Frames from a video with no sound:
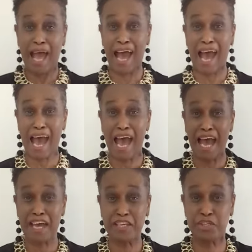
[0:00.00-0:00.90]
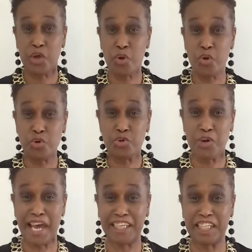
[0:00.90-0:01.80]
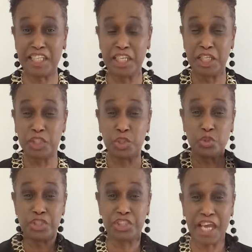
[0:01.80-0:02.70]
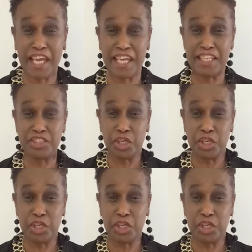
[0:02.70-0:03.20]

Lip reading: Are you ready to change